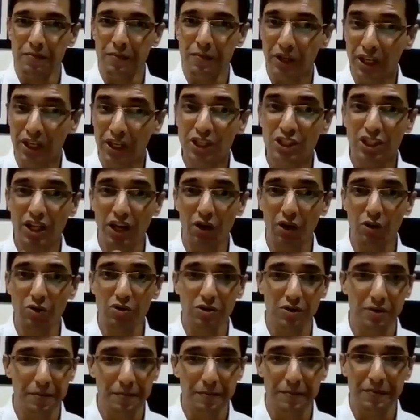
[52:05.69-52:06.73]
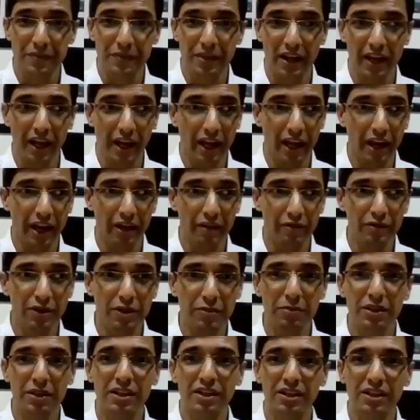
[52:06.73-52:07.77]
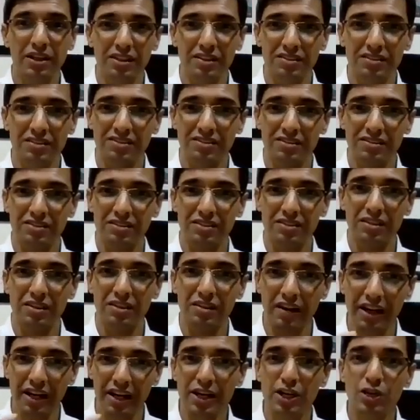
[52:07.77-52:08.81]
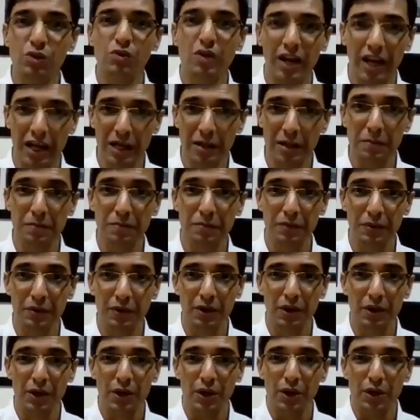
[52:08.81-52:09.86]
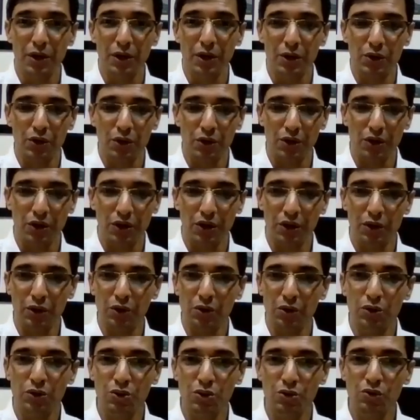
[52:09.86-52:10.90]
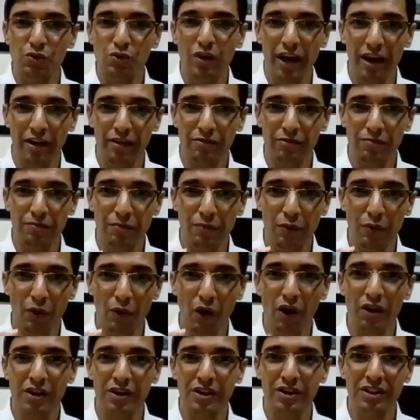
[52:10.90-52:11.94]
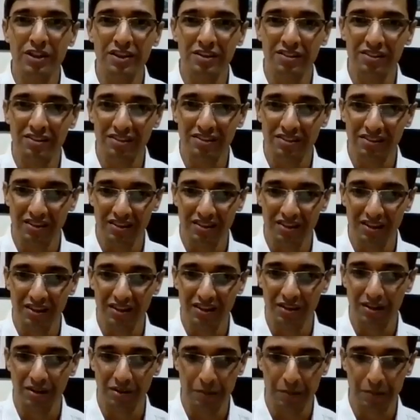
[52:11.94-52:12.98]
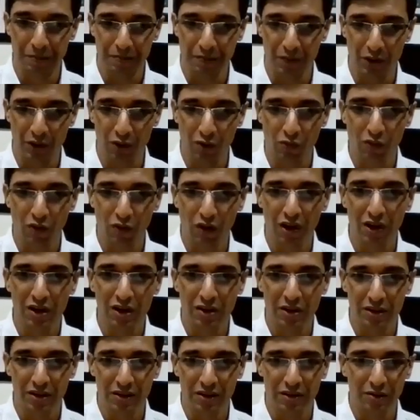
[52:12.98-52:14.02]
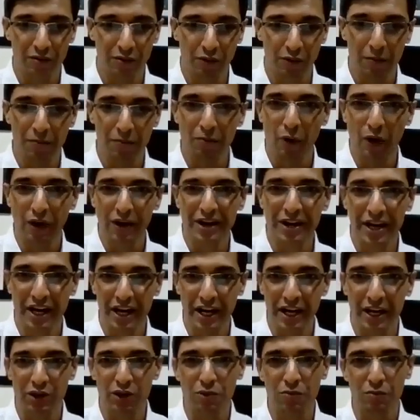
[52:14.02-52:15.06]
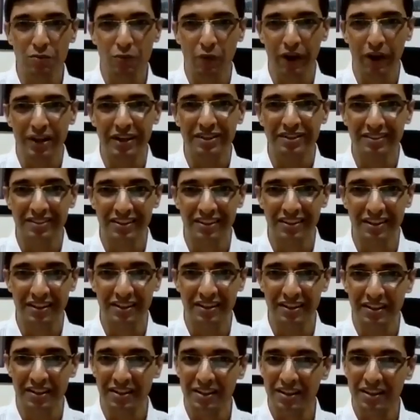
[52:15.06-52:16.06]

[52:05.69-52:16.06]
Reach out. Everybody is ready to help. You have brought this world from point A to point C.